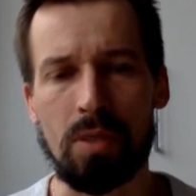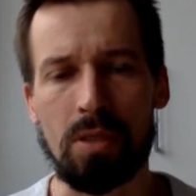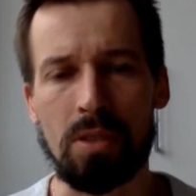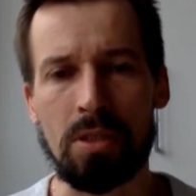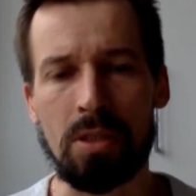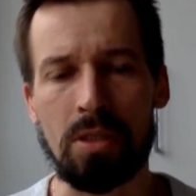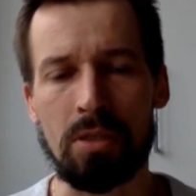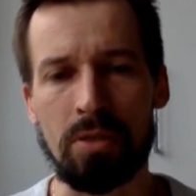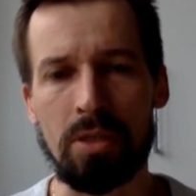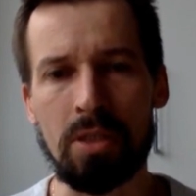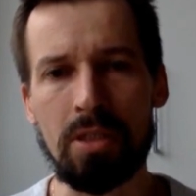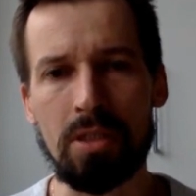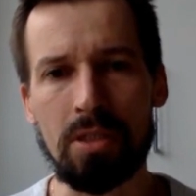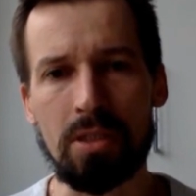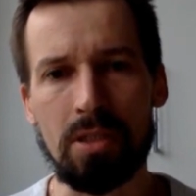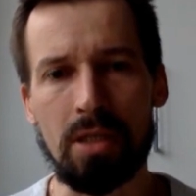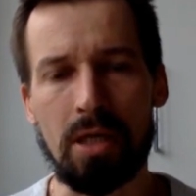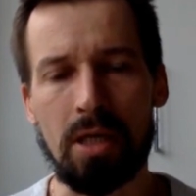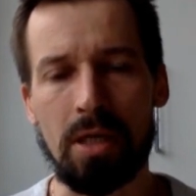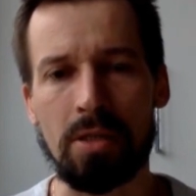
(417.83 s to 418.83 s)

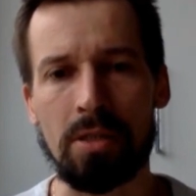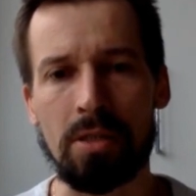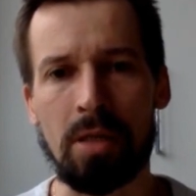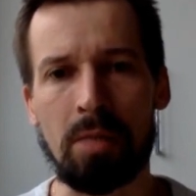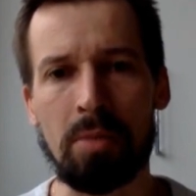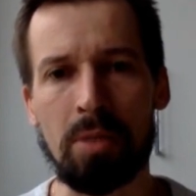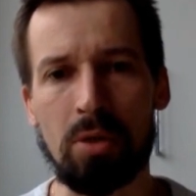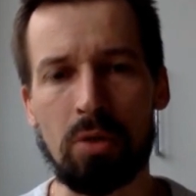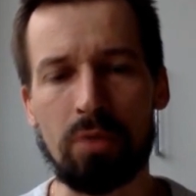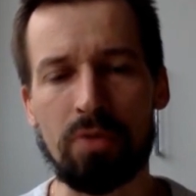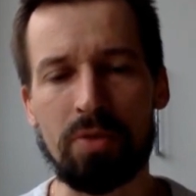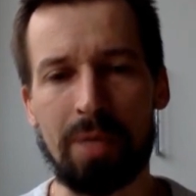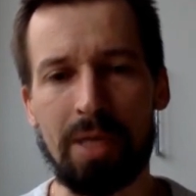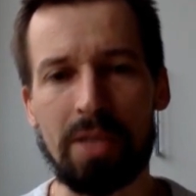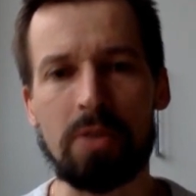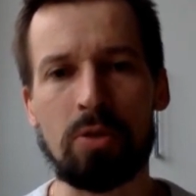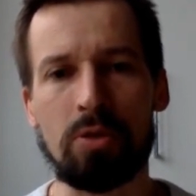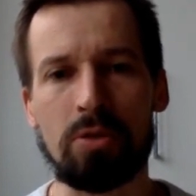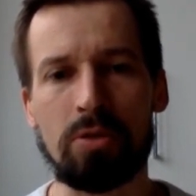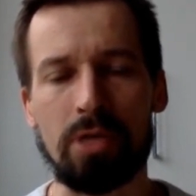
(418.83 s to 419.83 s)
decrease and number of
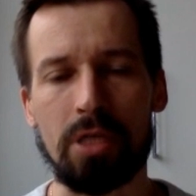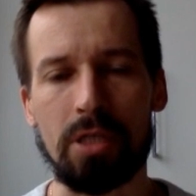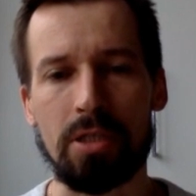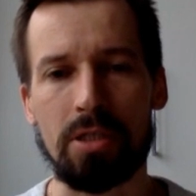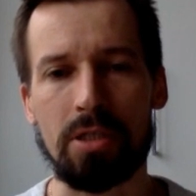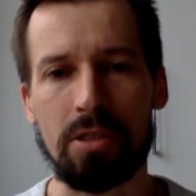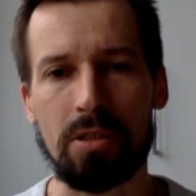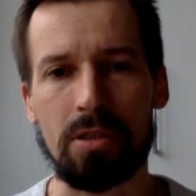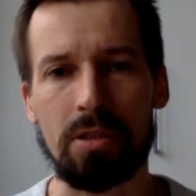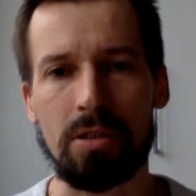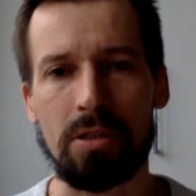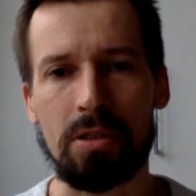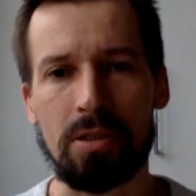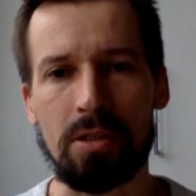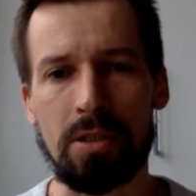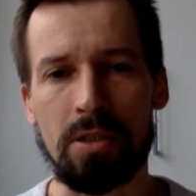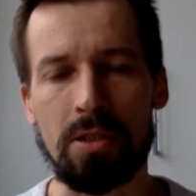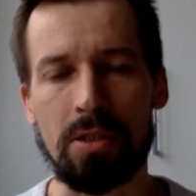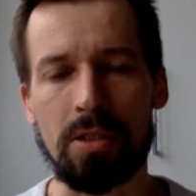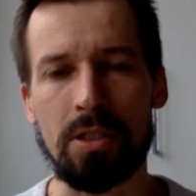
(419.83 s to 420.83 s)
smart contracts,
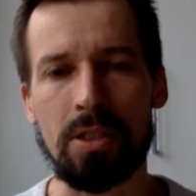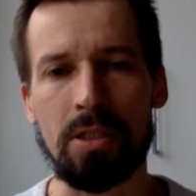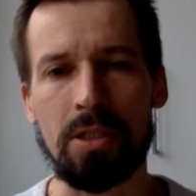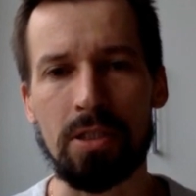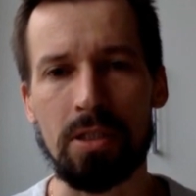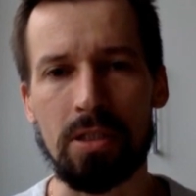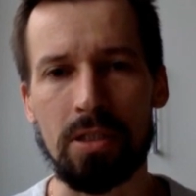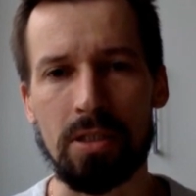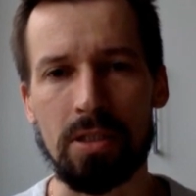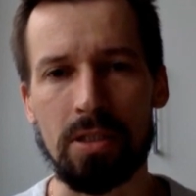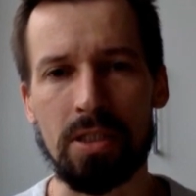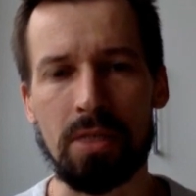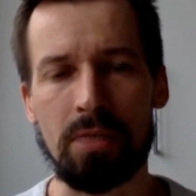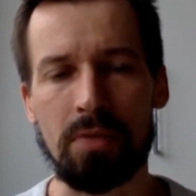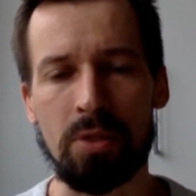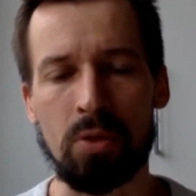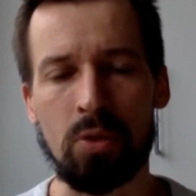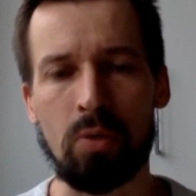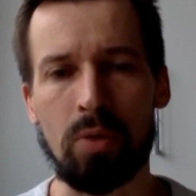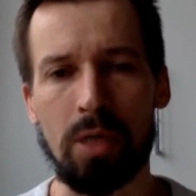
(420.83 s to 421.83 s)
ERC
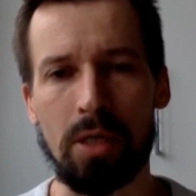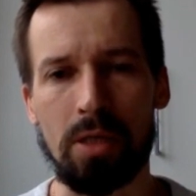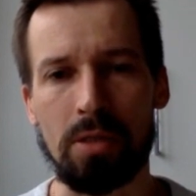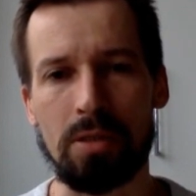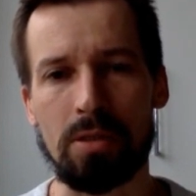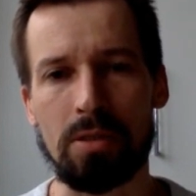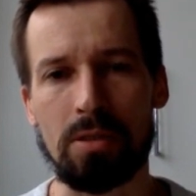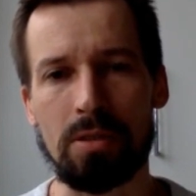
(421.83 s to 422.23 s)
721,